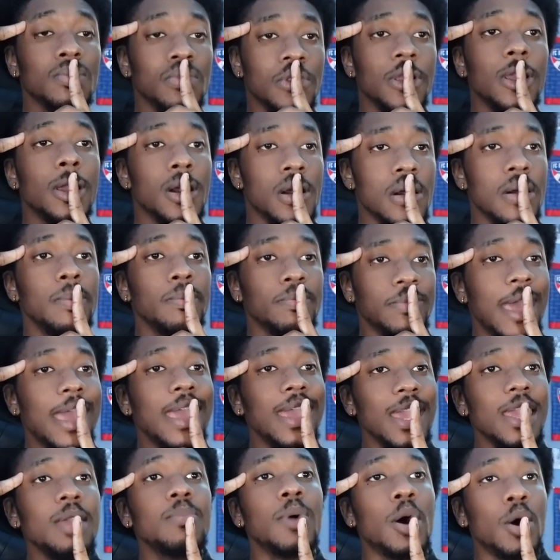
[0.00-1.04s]
Yup, they
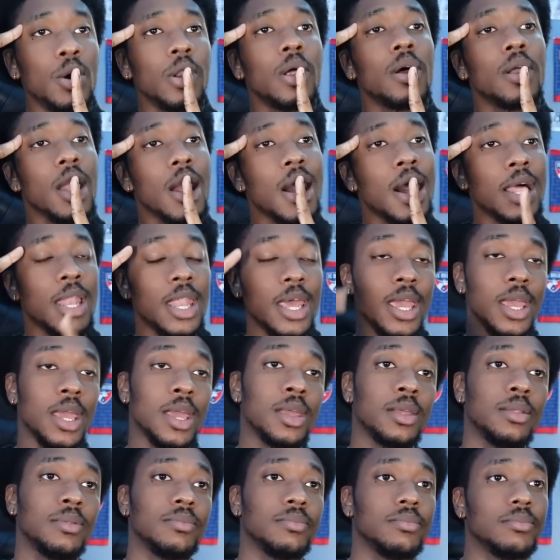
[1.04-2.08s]
emoting on y'all there.
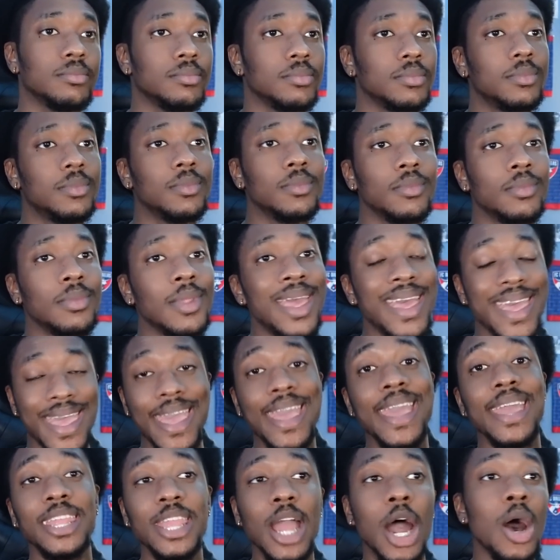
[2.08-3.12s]

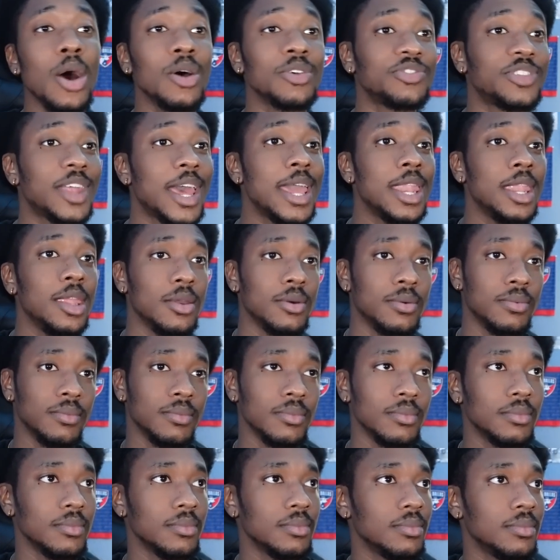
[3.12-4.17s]
In y'all stadium.
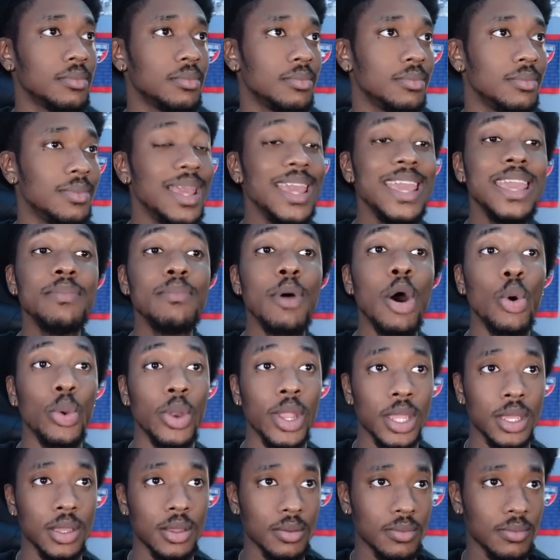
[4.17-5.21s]

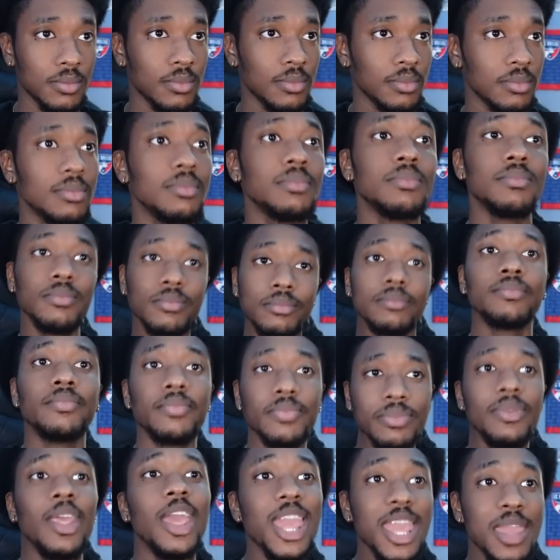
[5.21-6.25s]
Emoting.
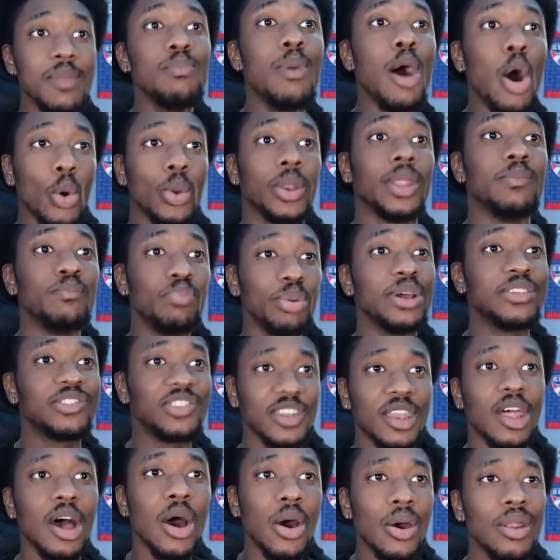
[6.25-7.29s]
Emoting.
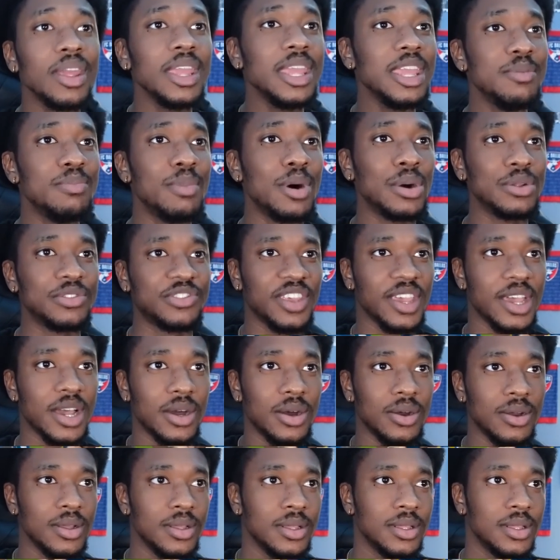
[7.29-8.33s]
Busting all the emotes out.